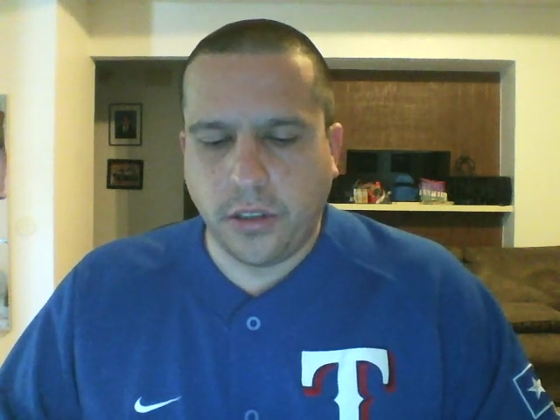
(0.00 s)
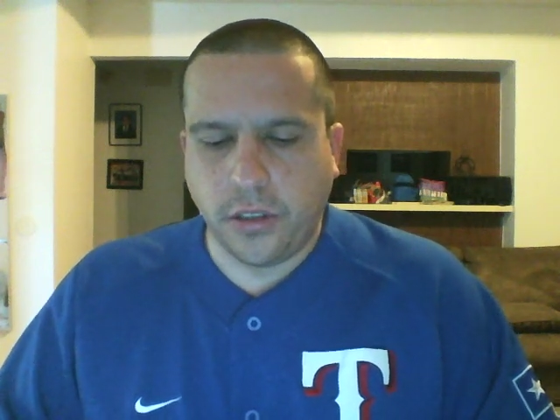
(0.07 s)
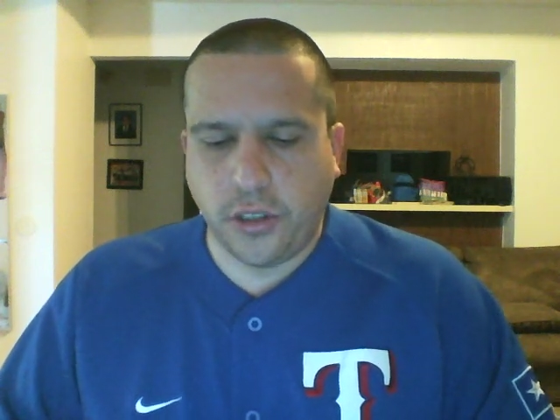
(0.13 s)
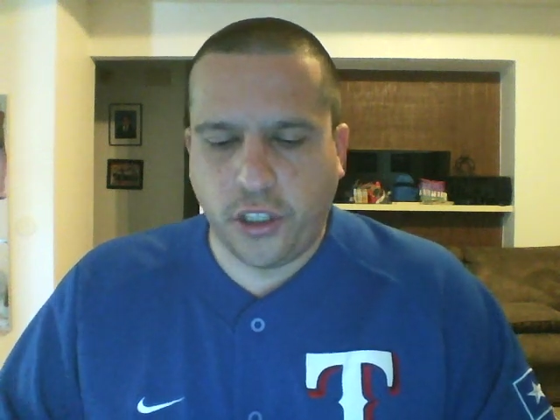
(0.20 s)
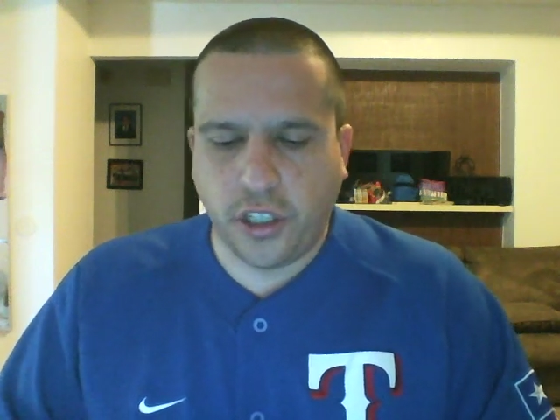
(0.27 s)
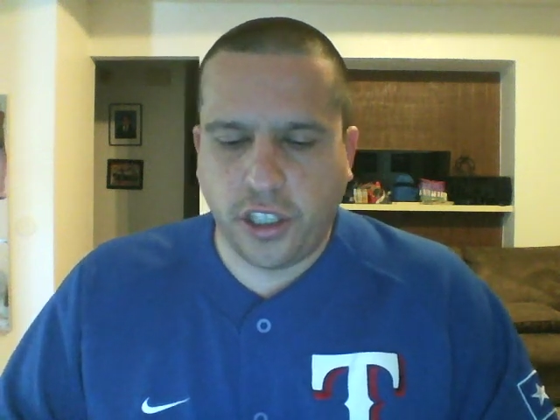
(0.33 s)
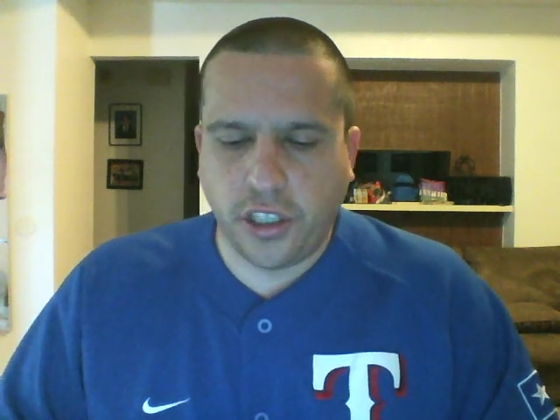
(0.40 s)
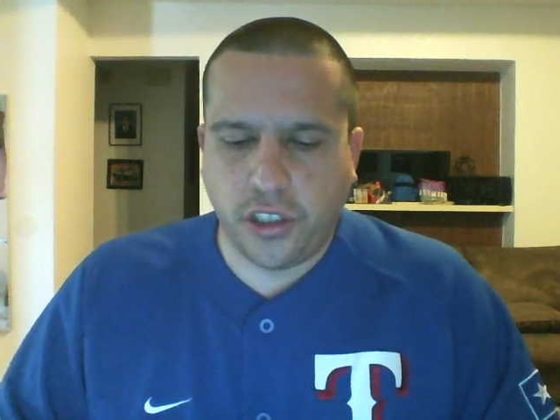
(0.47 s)

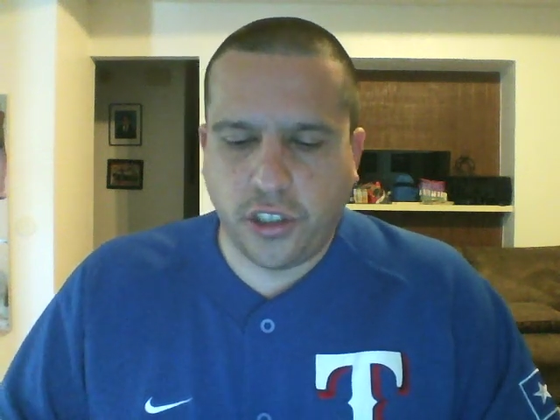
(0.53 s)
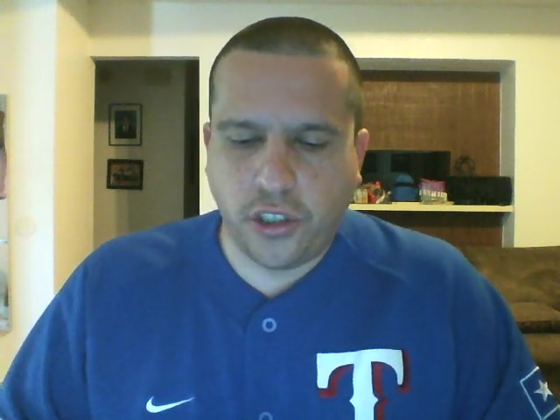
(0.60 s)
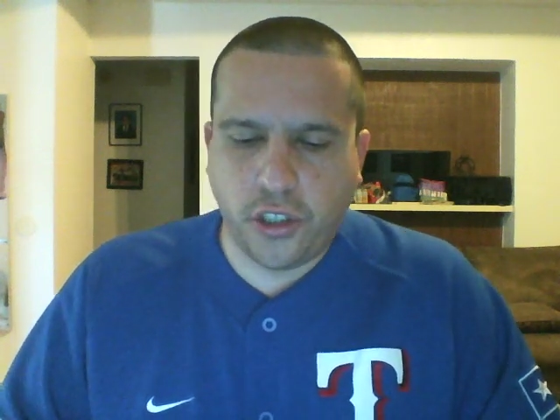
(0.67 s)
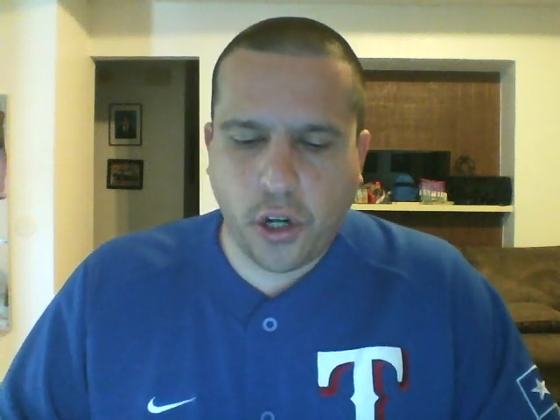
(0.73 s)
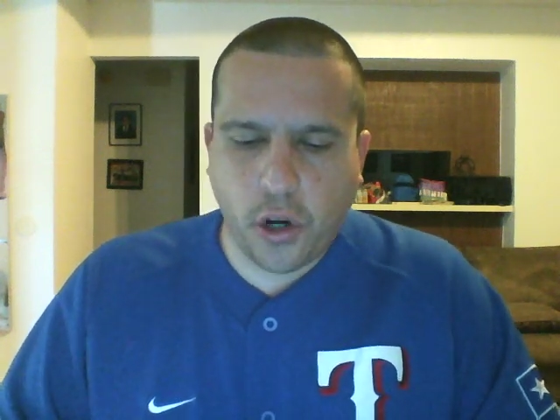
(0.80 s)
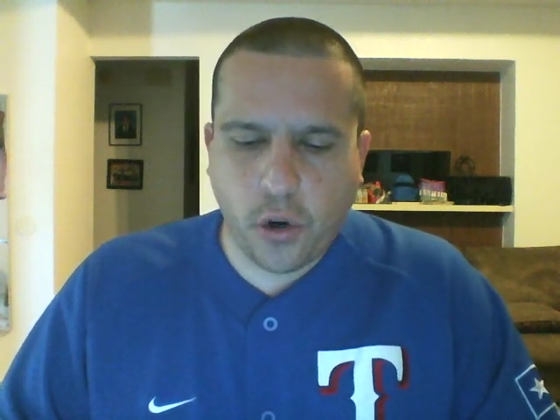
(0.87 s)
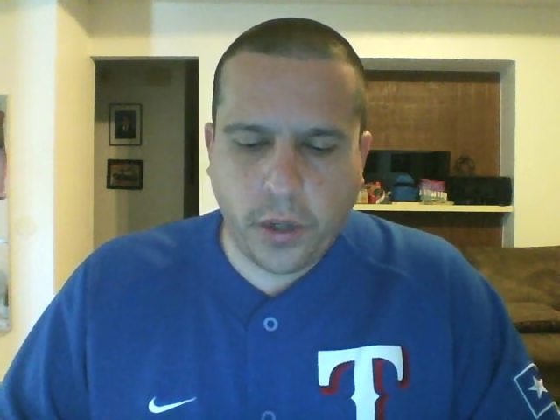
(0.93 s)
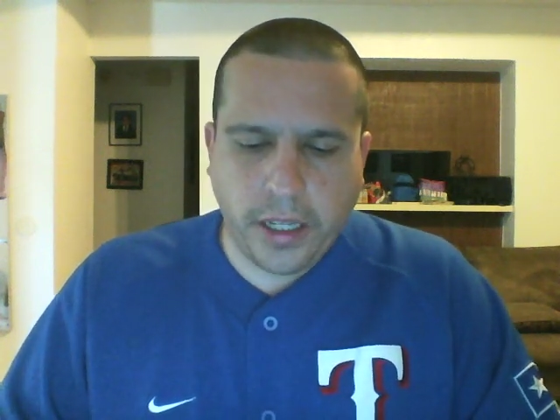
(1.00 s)
Judge
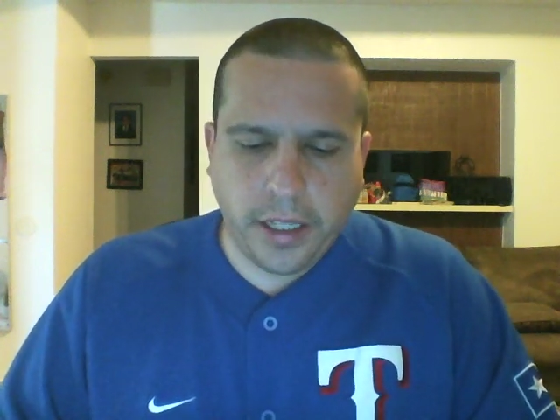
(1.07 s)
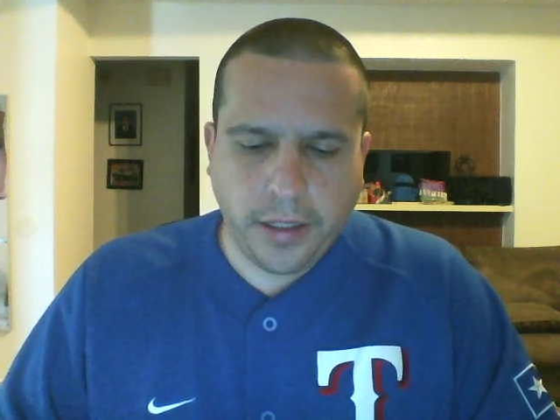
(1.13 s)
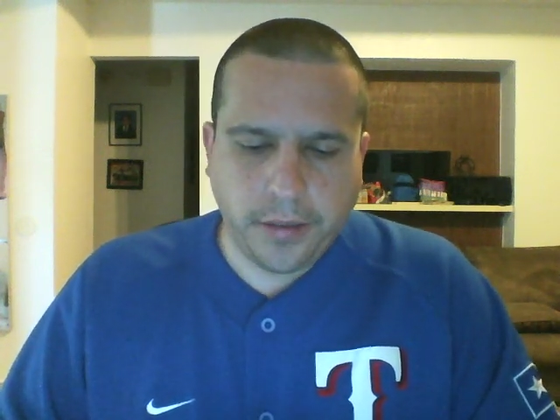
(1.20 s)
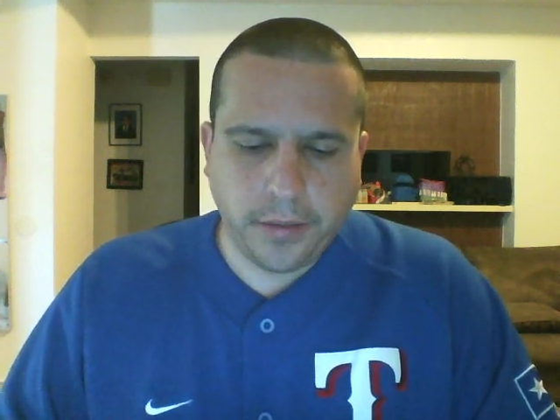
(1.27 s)
Joey,